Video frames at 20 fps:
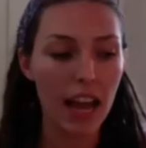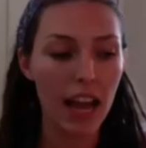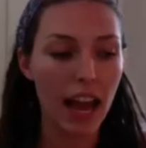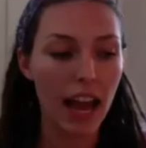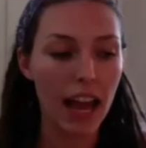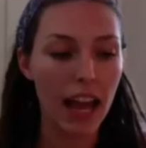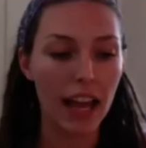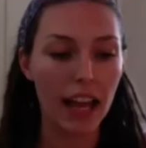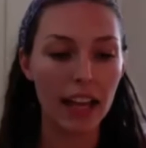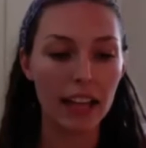
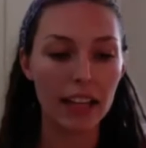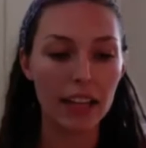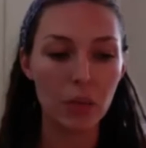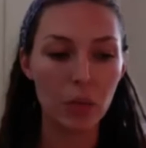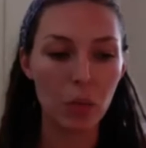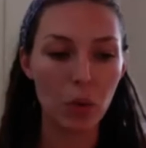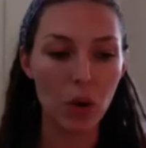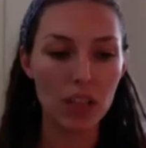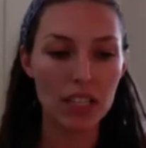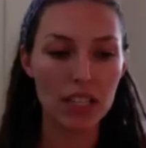And
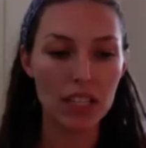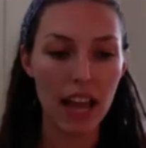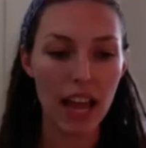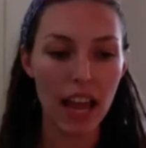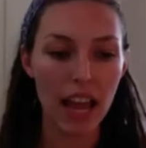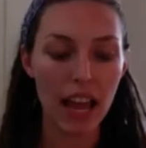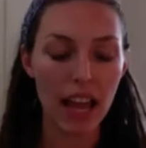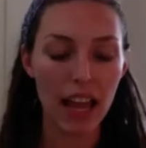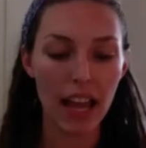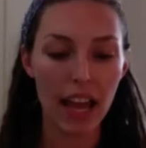one
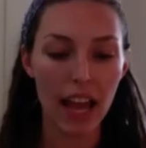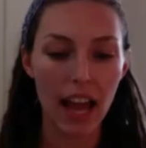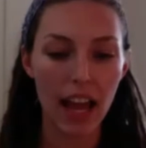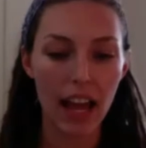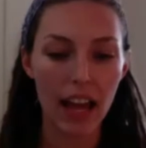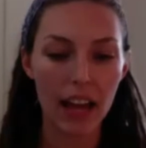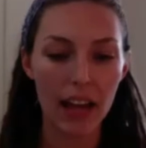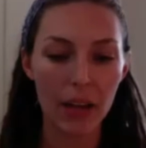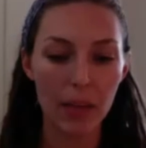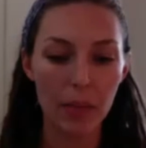day
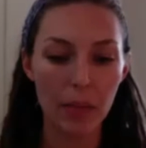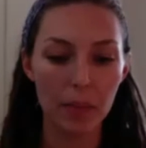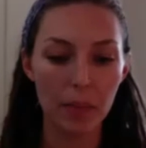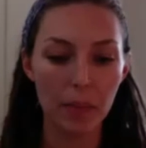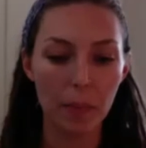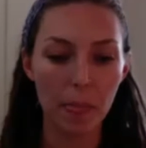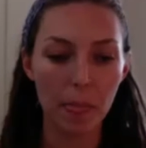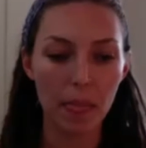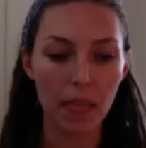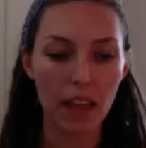
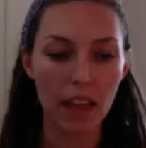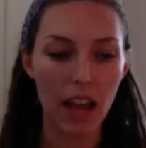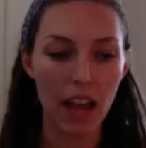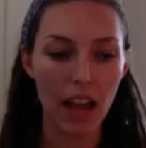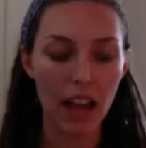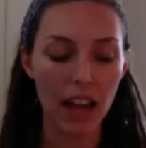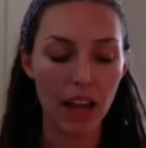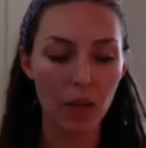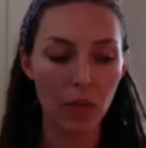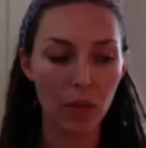
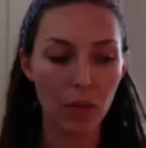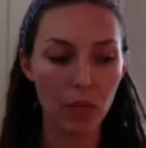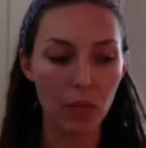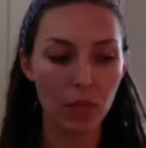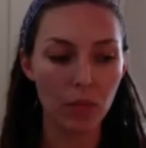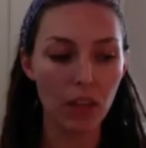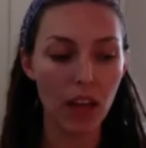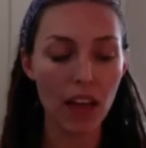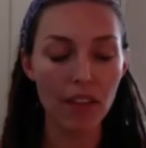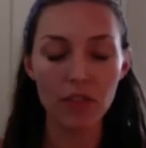I
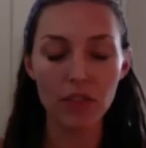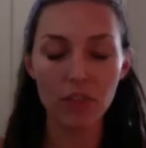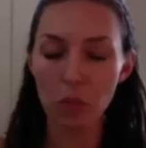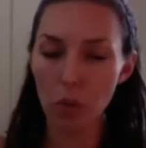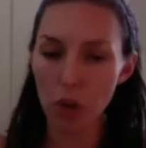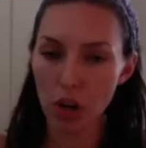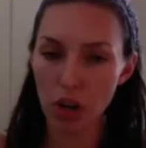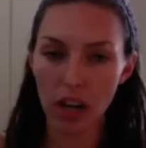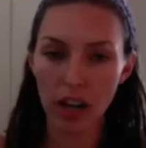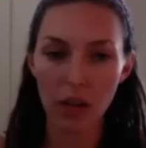left
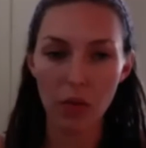work,